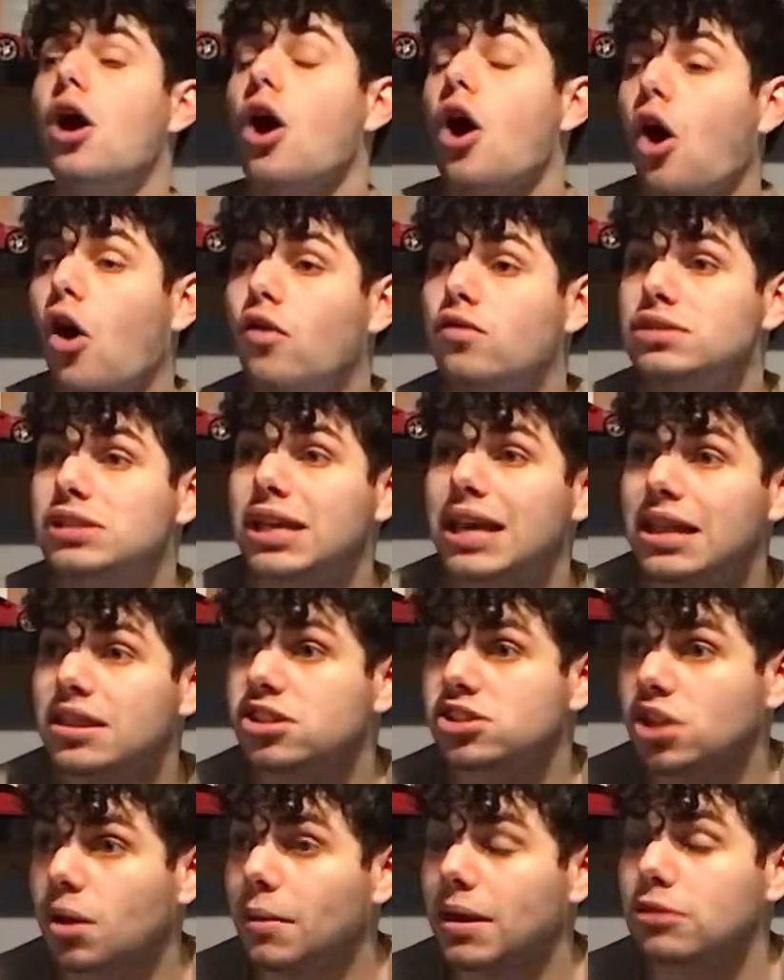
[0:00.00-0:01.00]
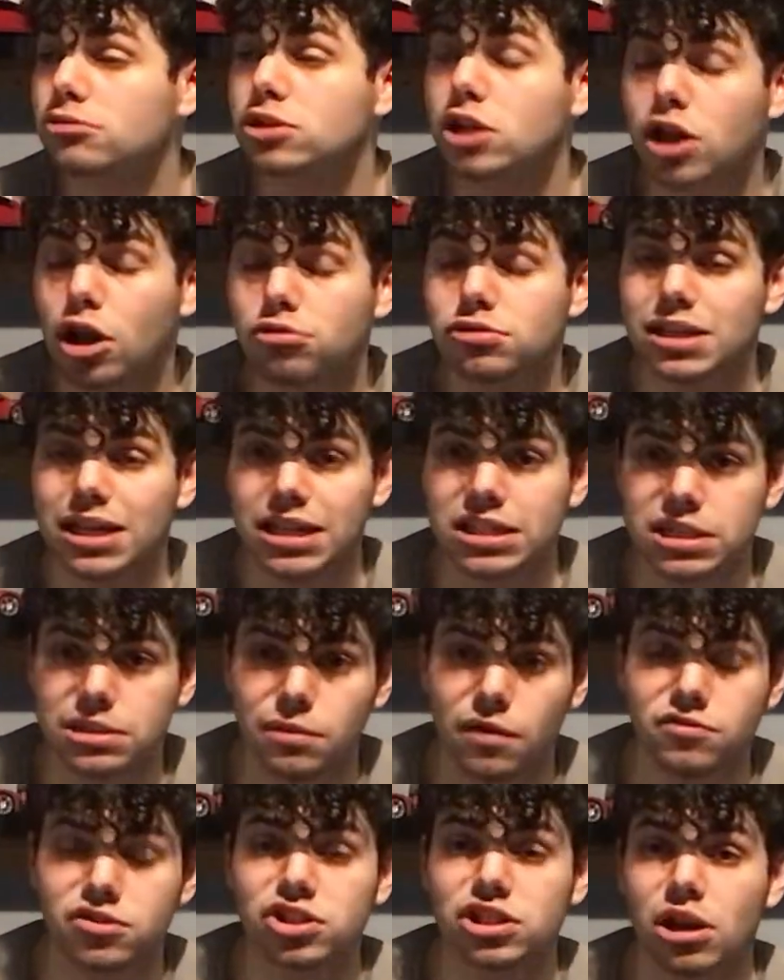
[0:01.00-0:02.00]
Obviously, in the summer, he was close to getting
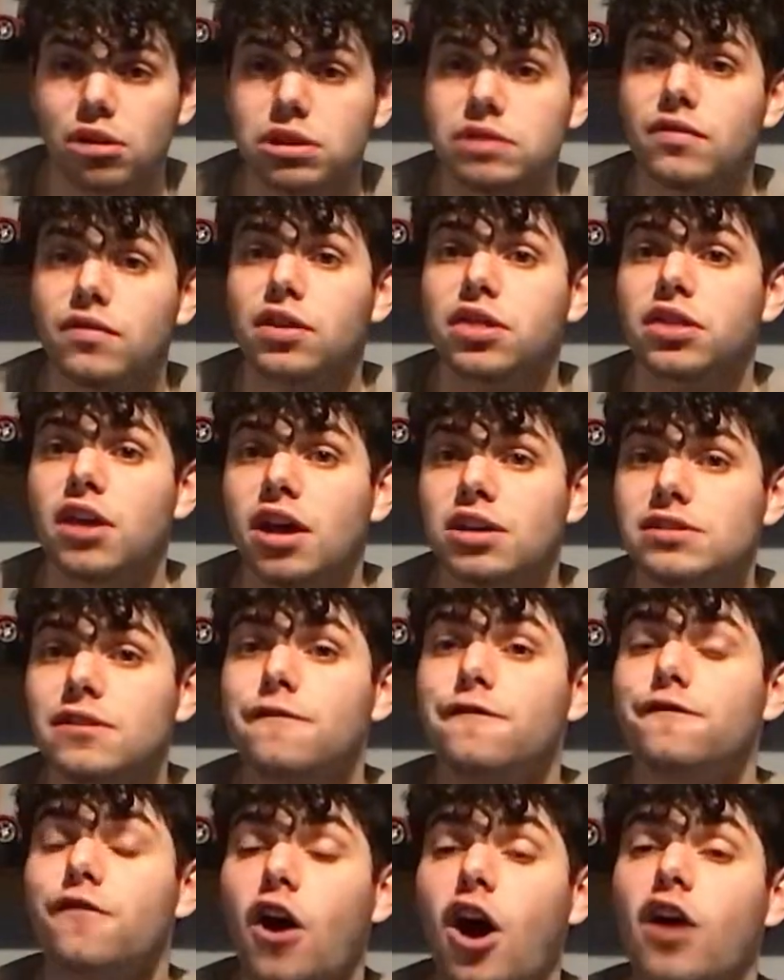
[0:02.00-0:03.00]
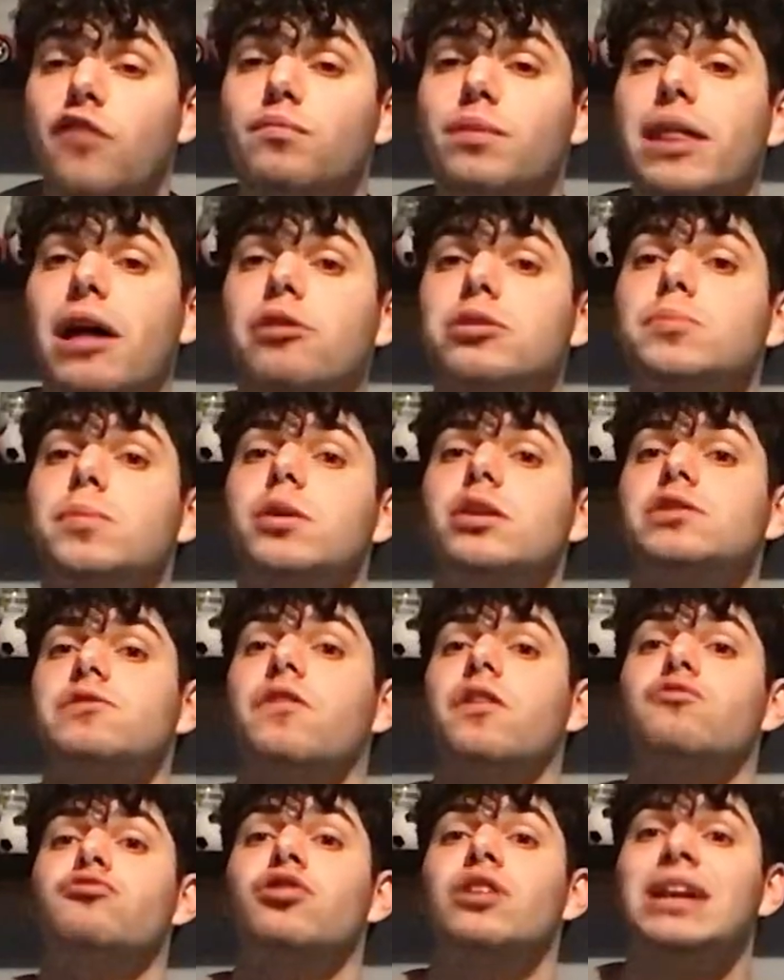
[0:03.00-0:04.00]
moved to Chelsea for 35, but that was because of a
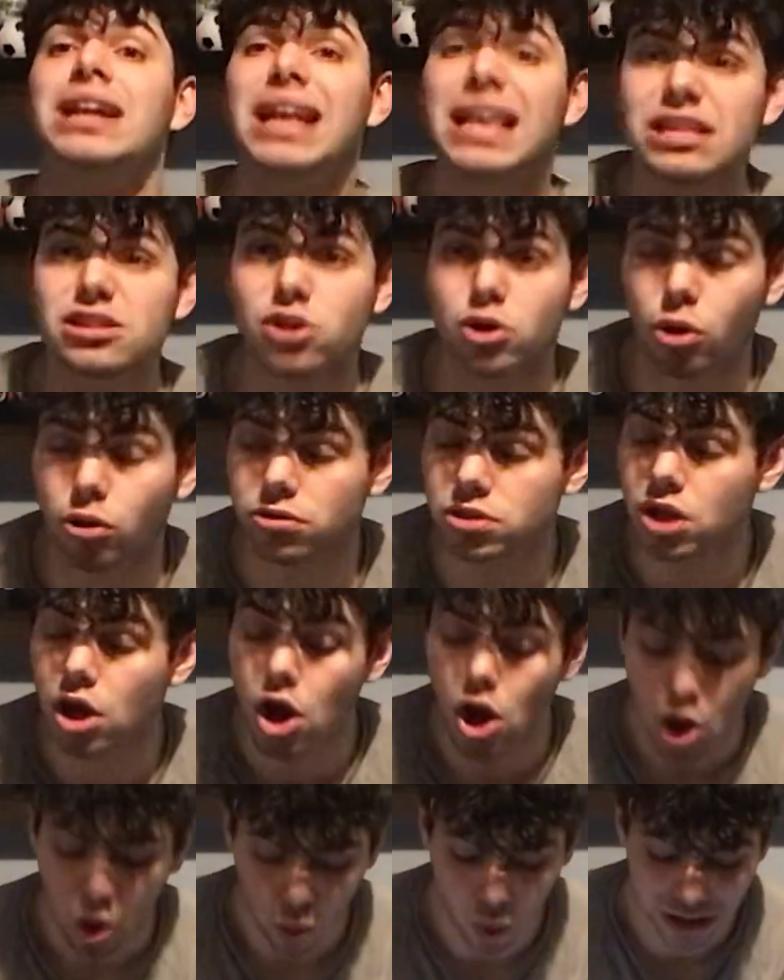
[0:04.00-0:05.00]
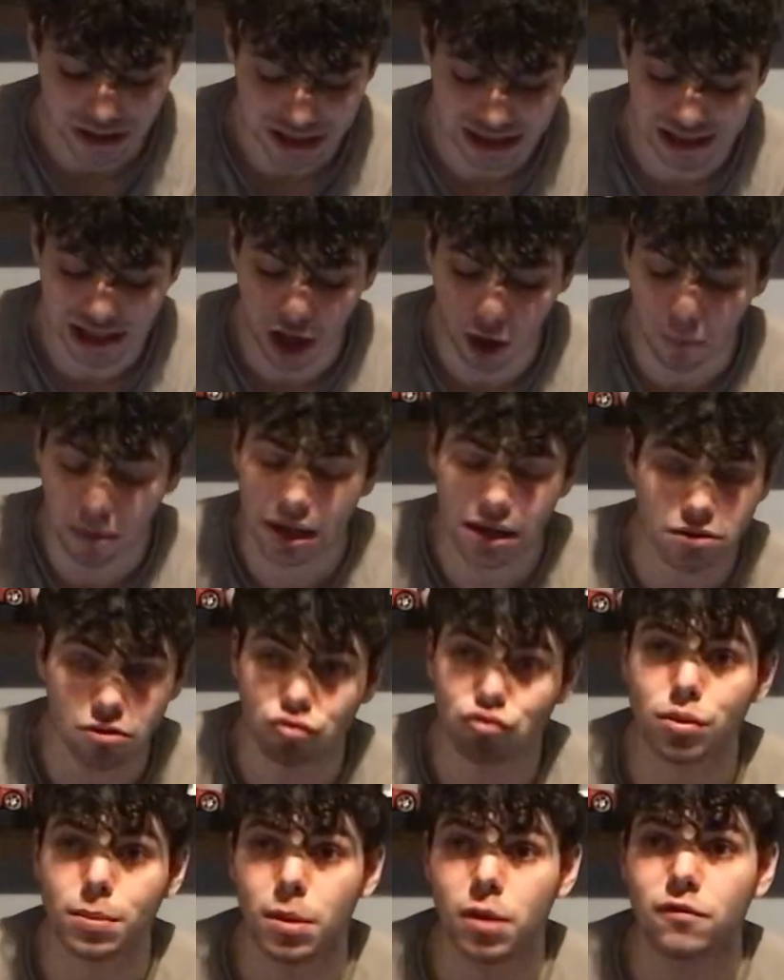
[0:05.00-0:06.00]
release clause, which has now been
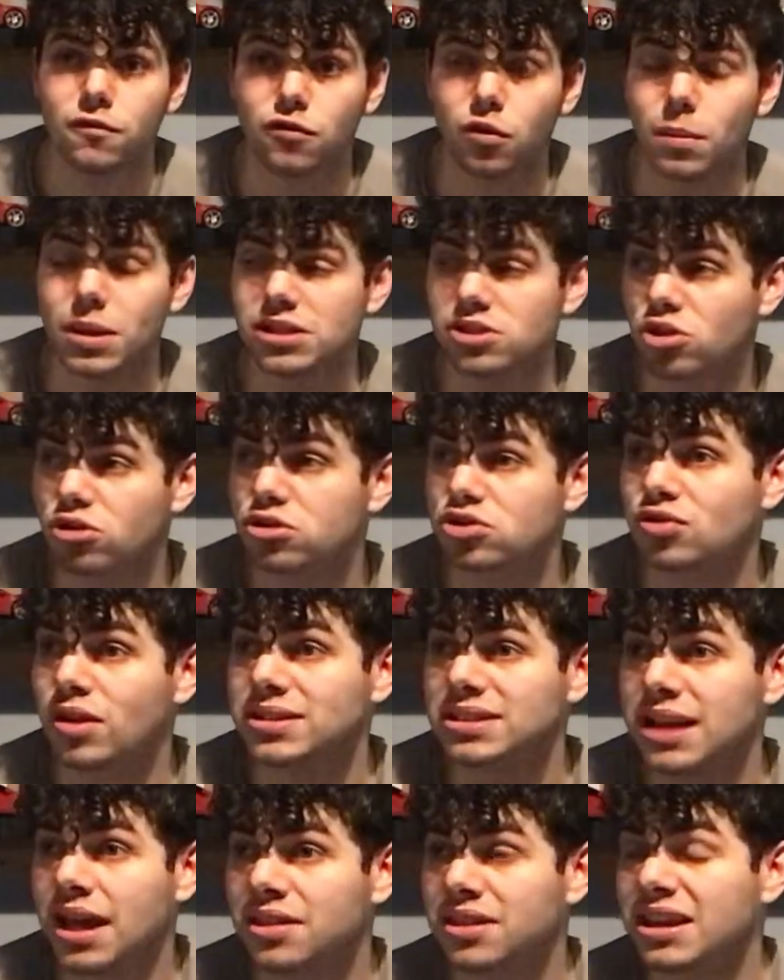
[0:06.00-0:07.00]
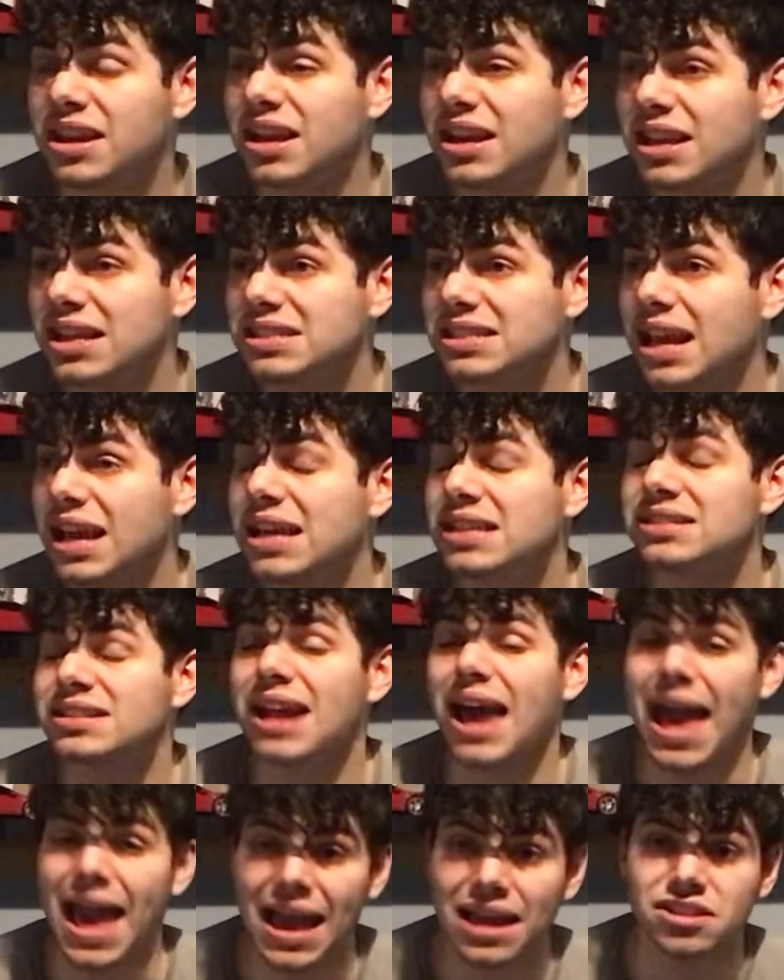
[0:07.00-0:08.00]
removed from his contract. I think Elise is an
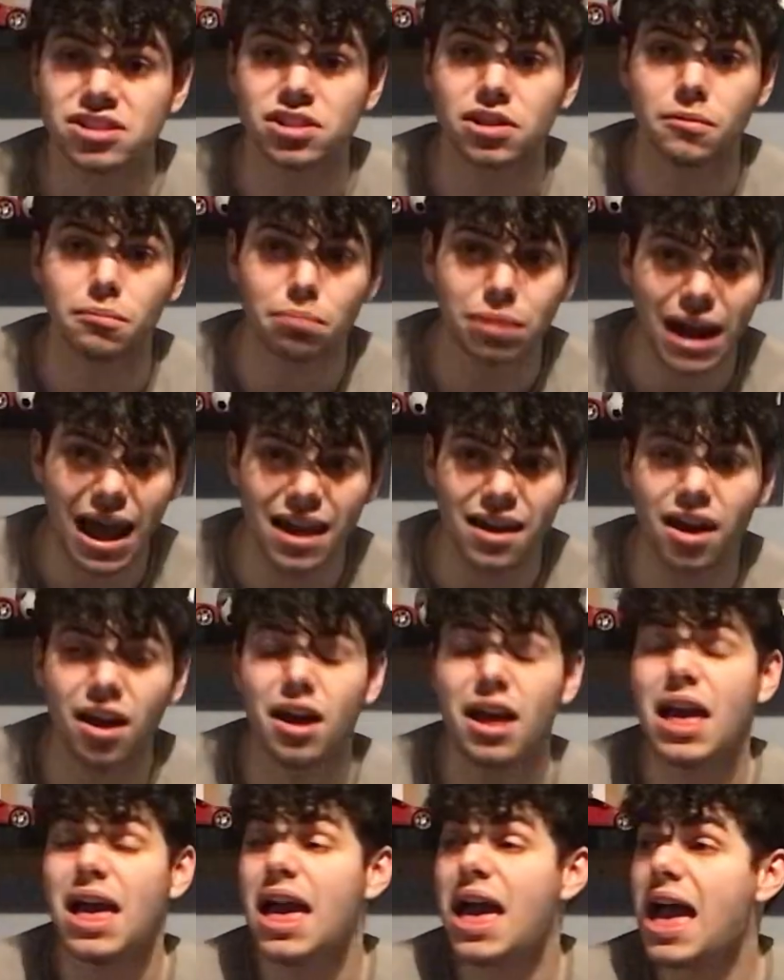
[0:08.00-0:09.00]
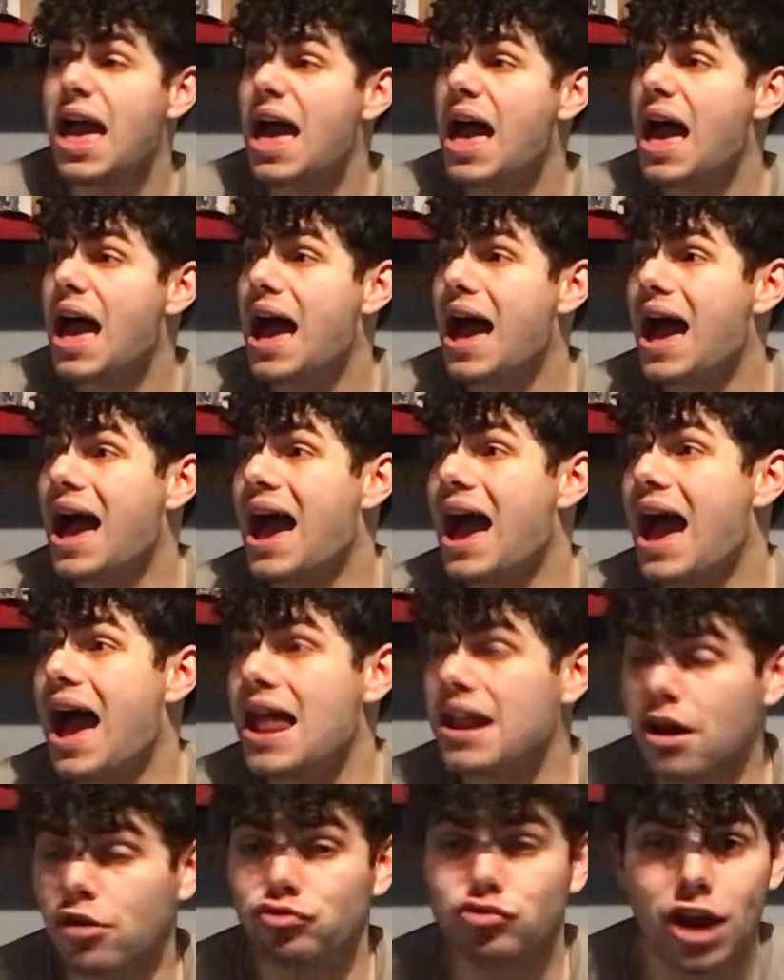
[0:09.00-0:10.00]
excellent player.
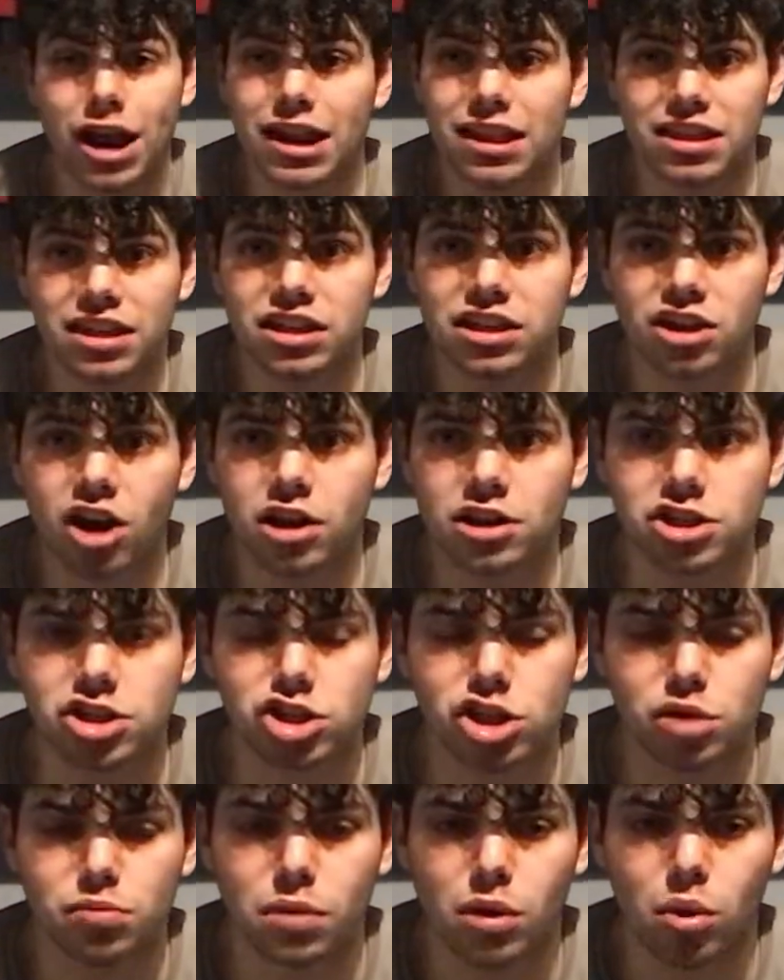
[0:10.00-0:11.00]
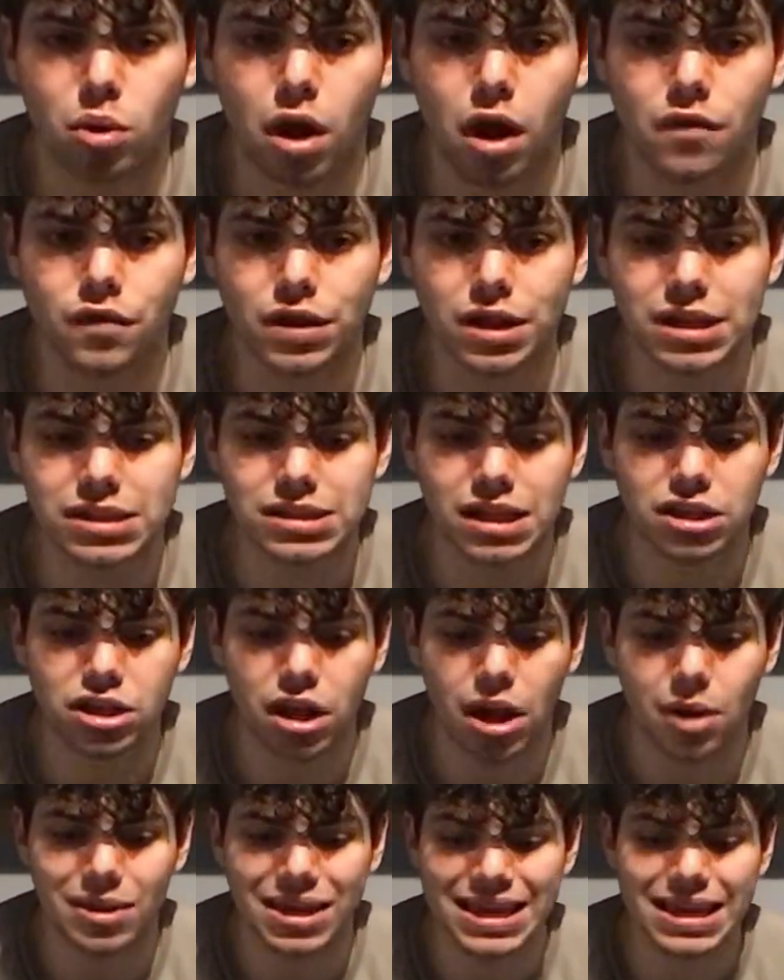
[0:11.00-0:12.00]
And I really think United should be all over this. You
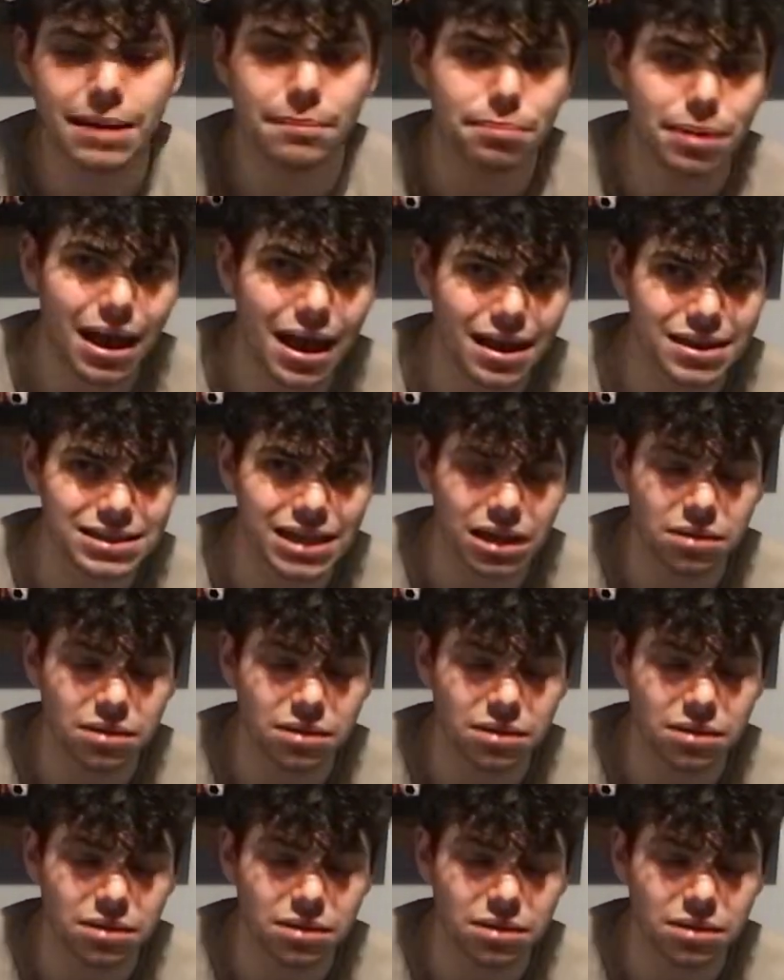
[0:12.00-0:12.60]
know, he can play at attack